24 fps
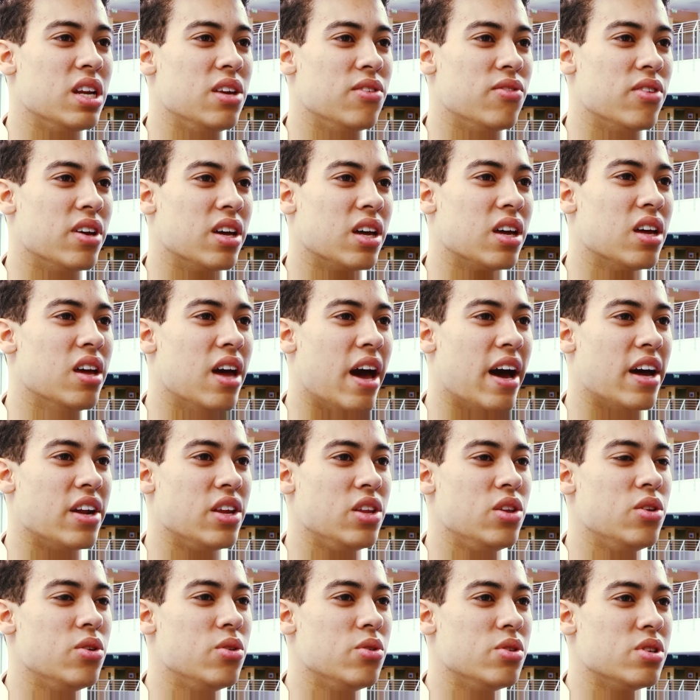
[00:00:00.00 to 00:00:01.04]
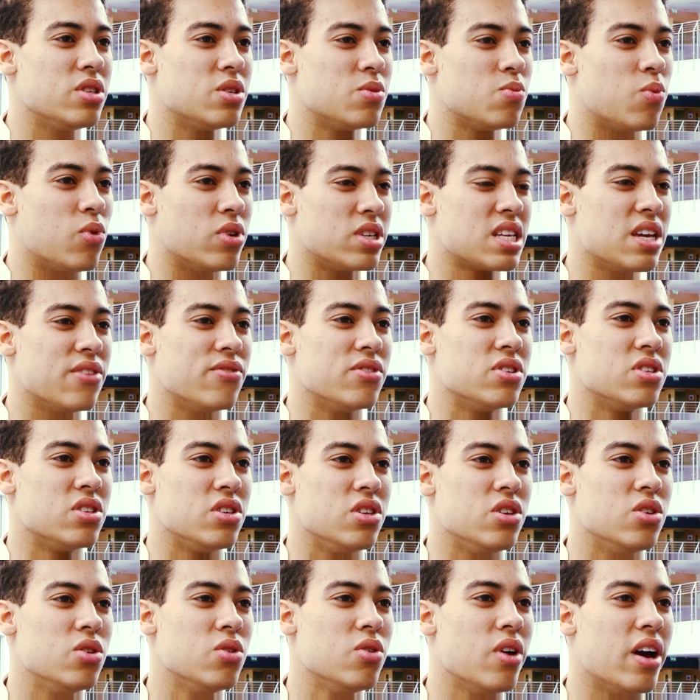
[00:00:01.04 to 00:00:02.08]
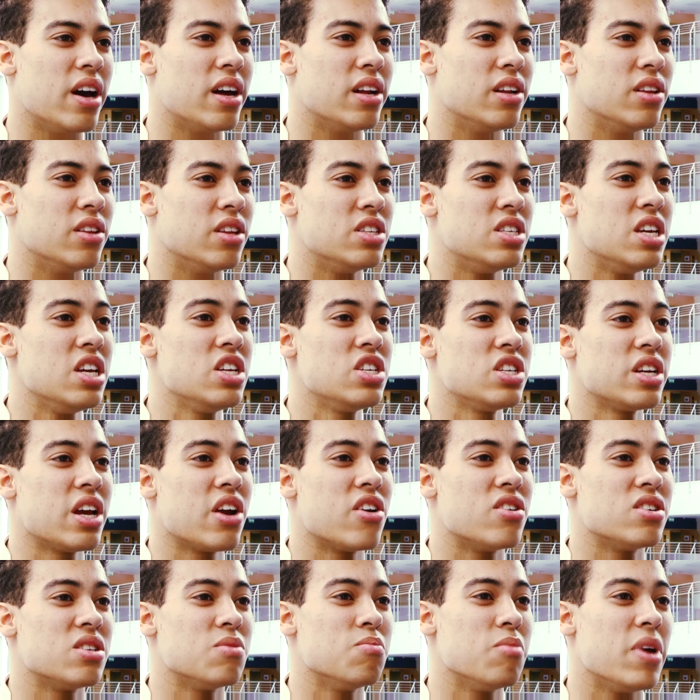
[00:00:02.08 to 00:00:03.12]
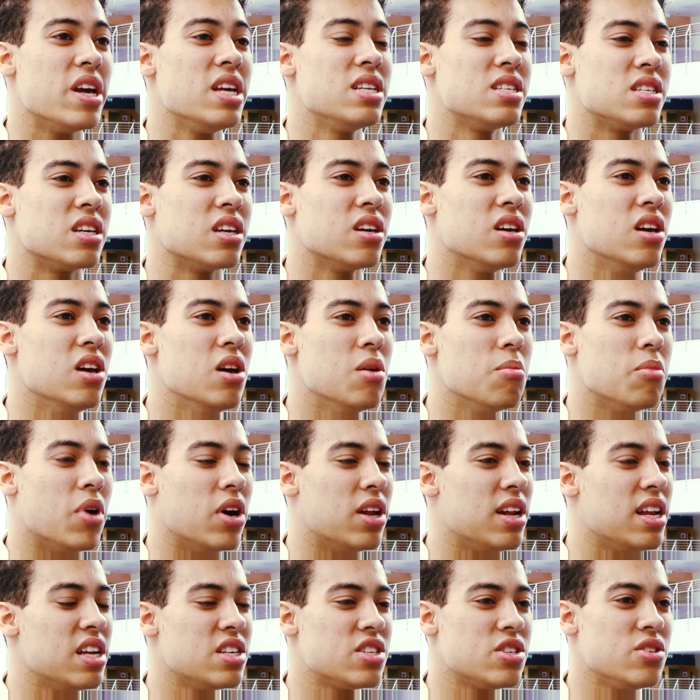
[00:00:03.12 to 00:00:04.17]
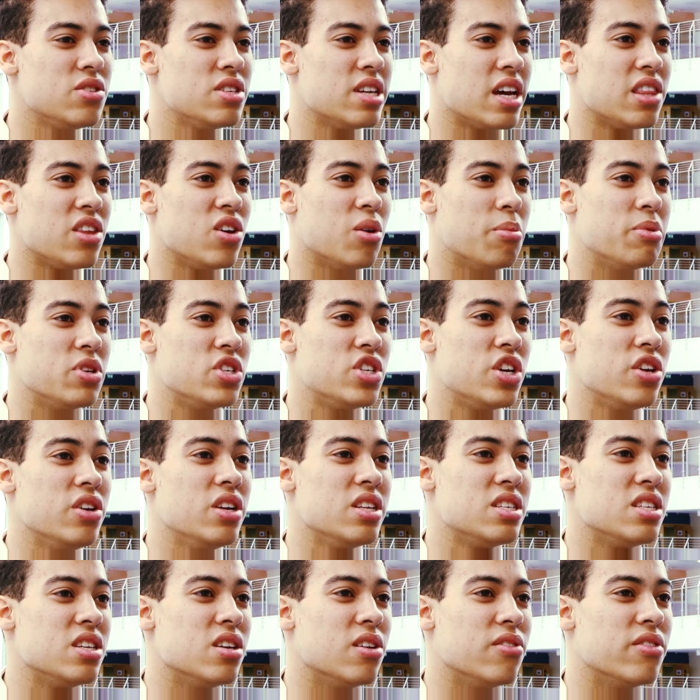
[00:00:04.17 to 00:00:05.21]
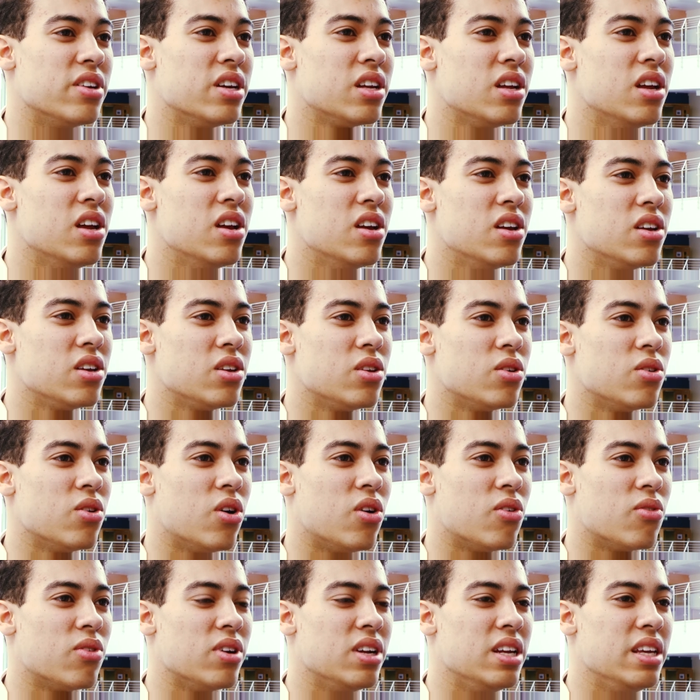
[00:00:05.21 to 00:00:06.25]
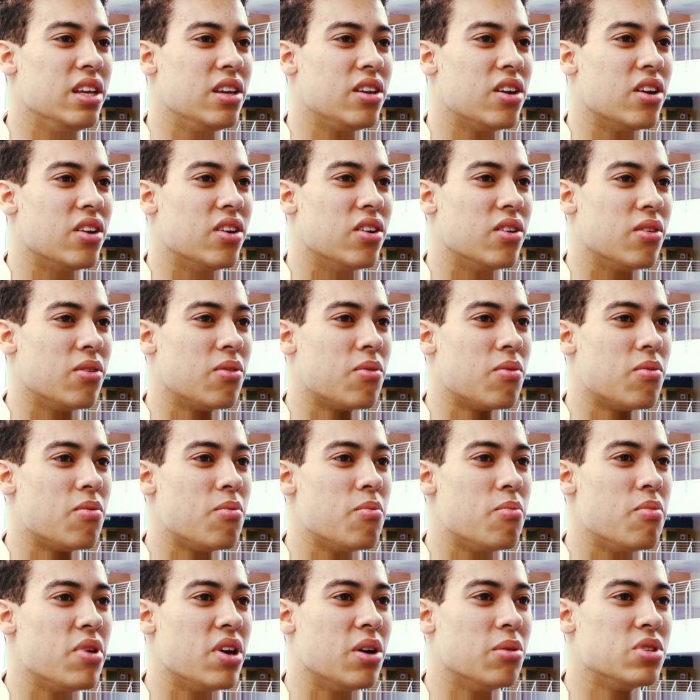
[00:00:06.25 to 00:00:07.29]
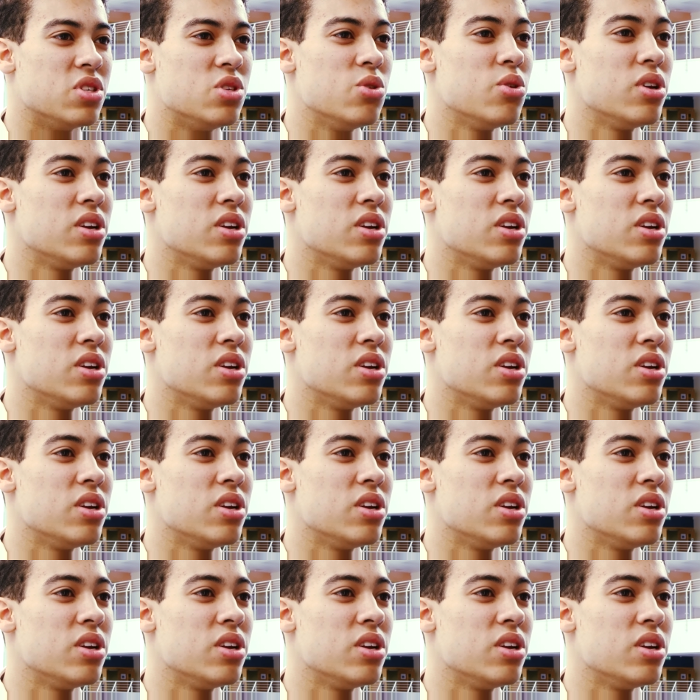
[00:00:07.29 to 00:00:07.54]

anything and use what's given to you. And the teaching here is amazing, but unless you take the opportunity of it, you're not really gonna be able to